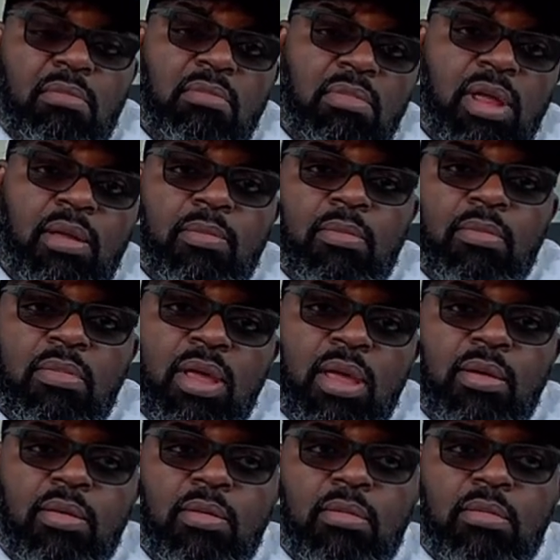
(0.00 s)
But, yeah,
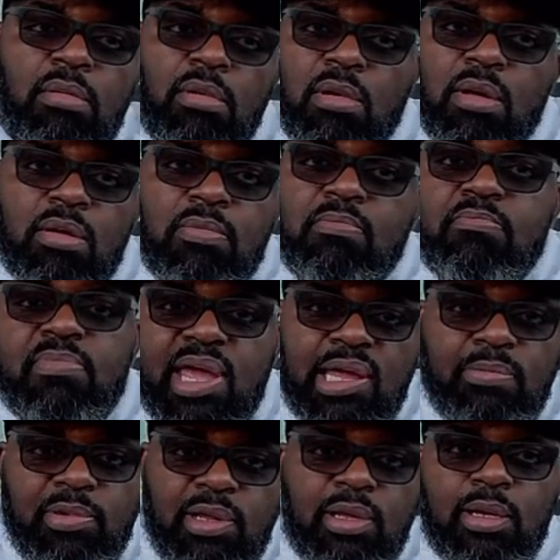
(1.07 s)

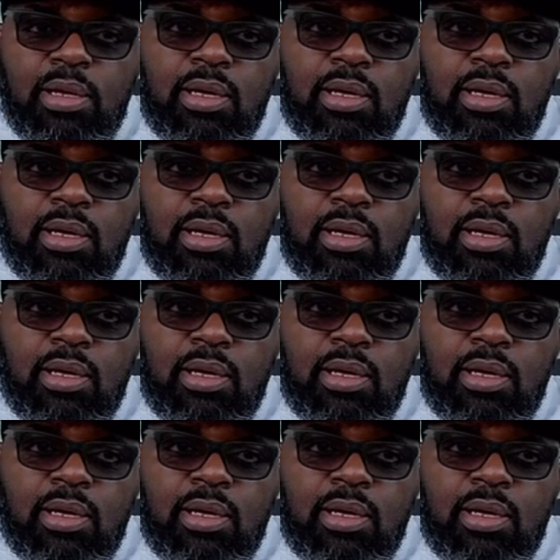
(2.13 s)
maybe.